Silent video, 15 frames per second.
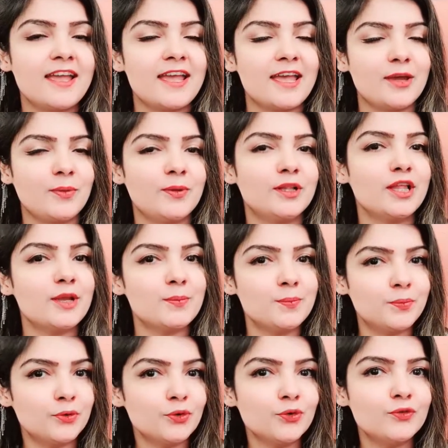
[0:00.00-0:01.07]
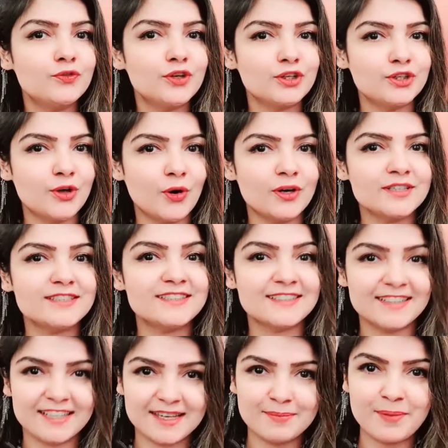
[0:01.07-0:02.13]
it will improve your
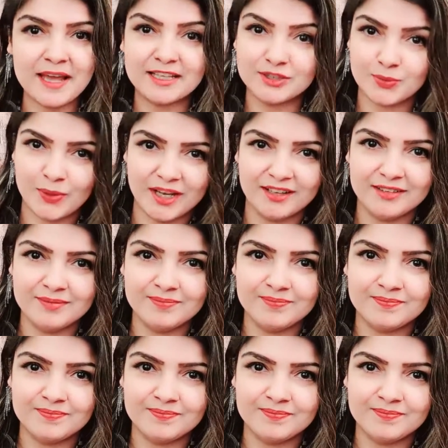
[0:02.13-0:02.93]
sleep as well.